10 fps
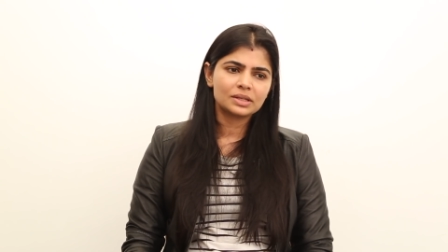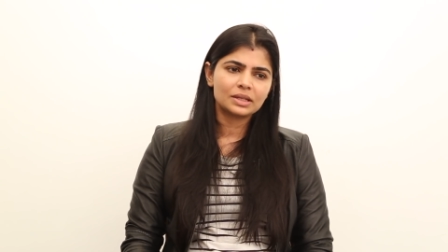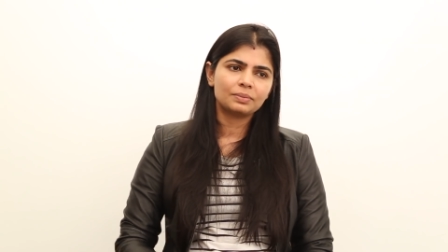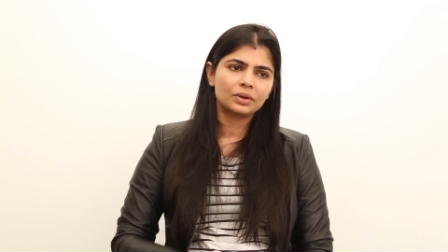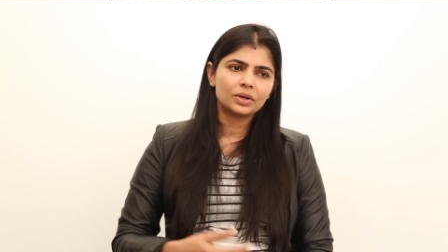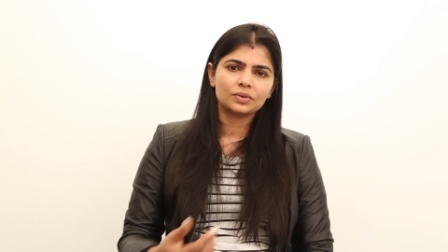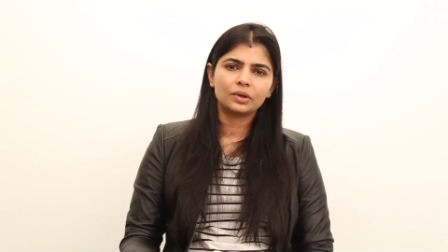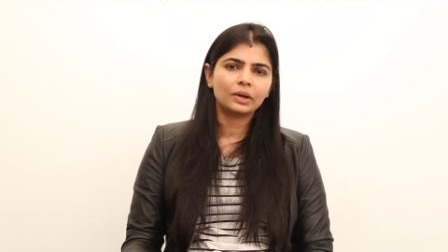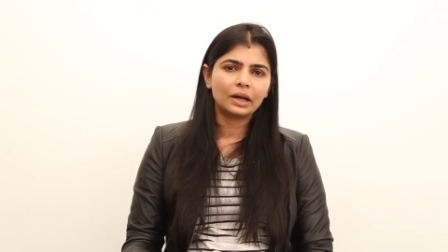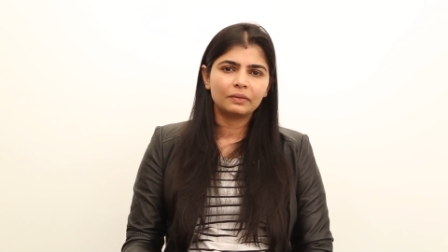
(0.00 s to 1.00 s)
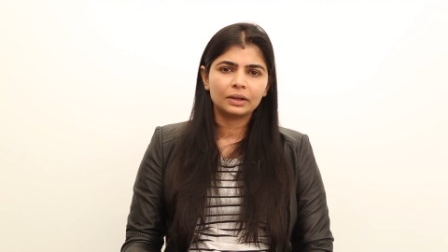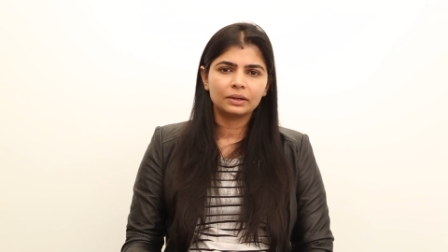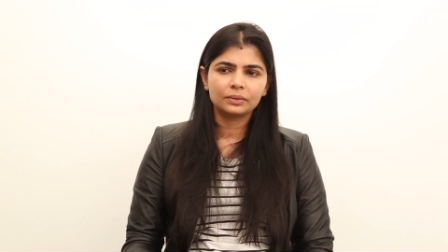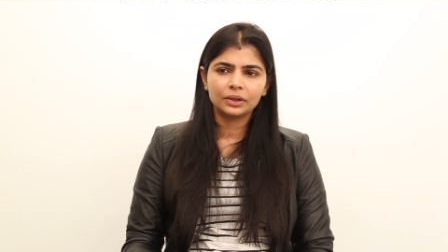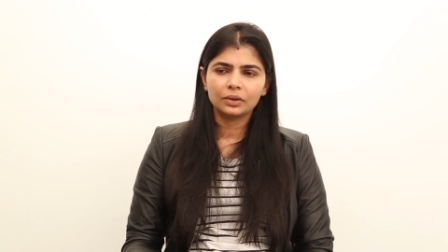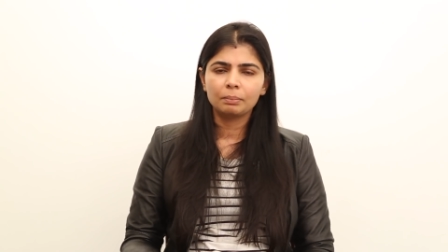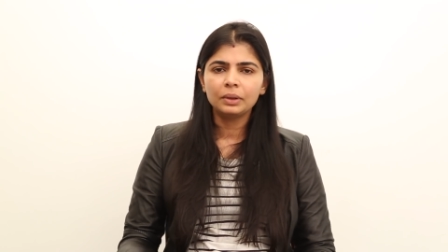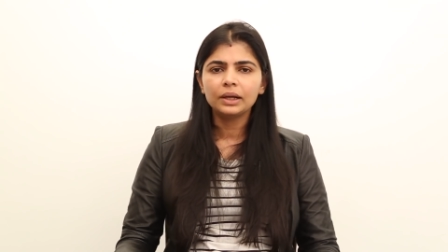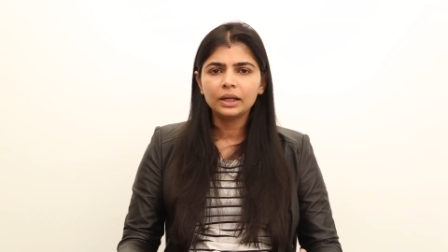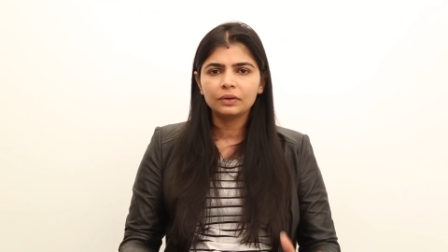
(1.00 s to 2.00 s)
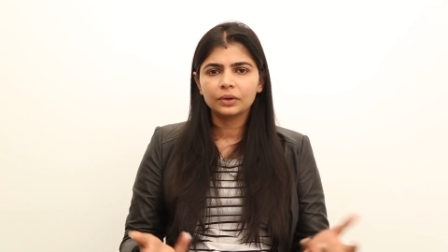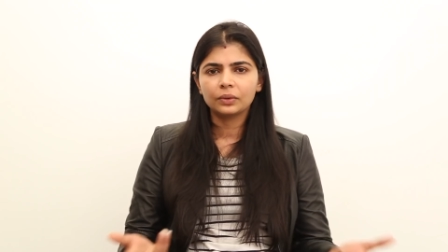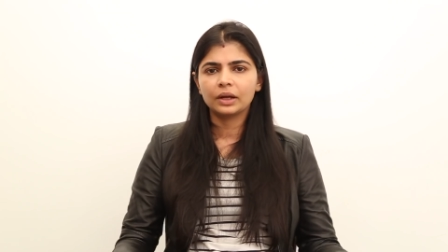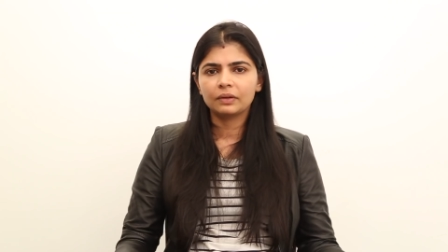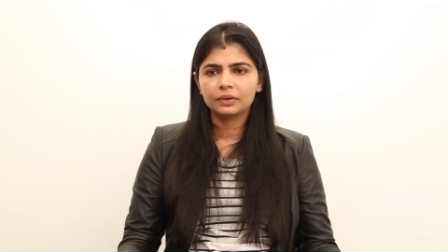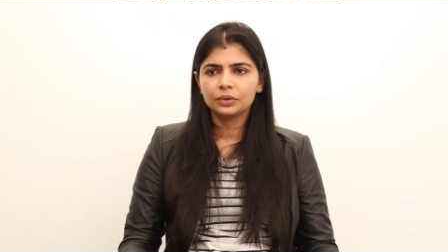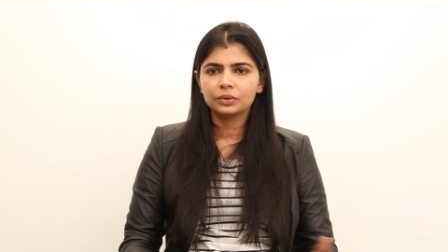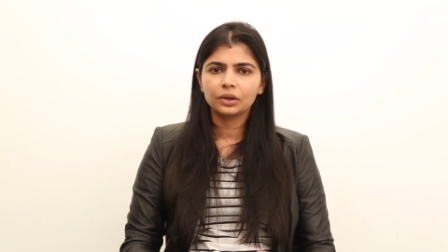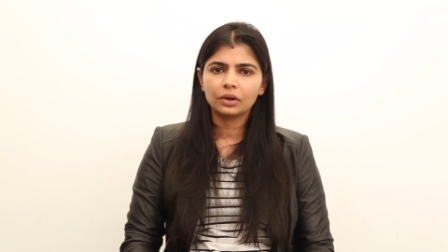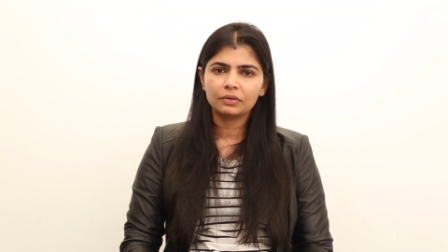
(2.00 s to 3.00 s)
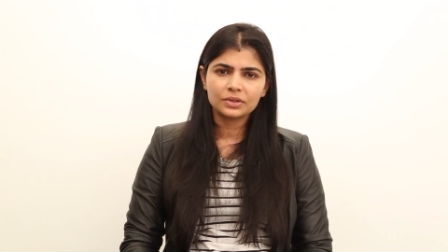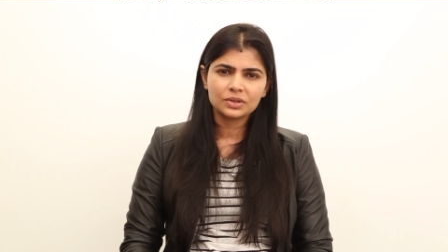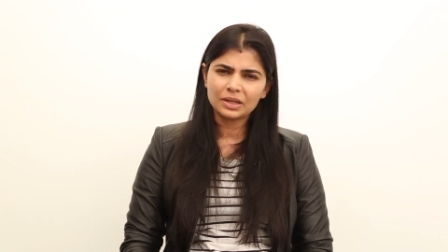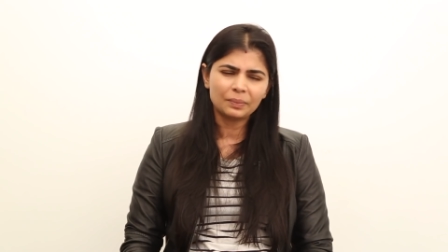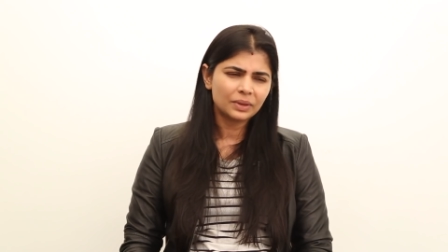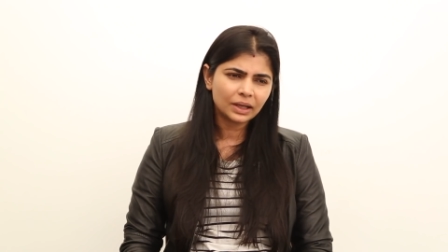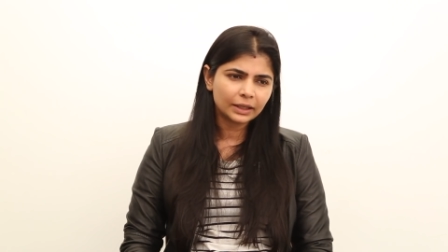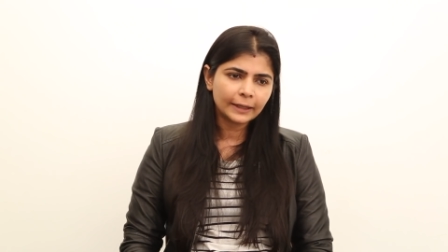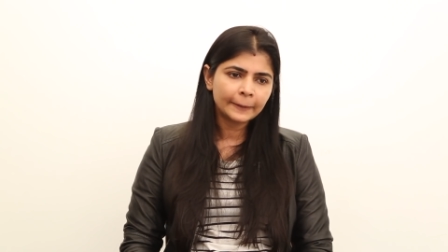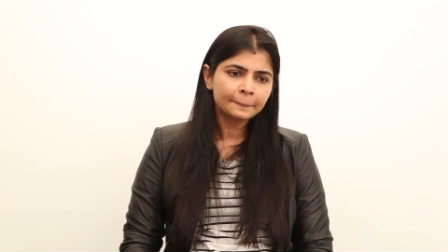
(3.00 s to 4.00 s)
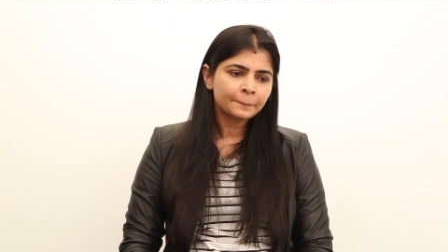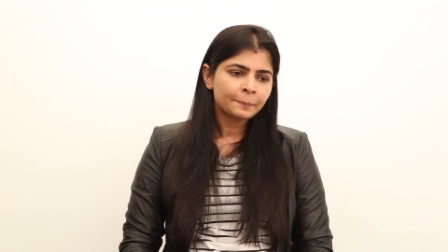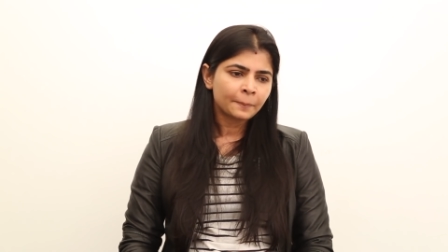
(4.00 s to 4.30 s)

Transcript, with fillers: They said because we don't have a you know building, we don't have a union office or something like that.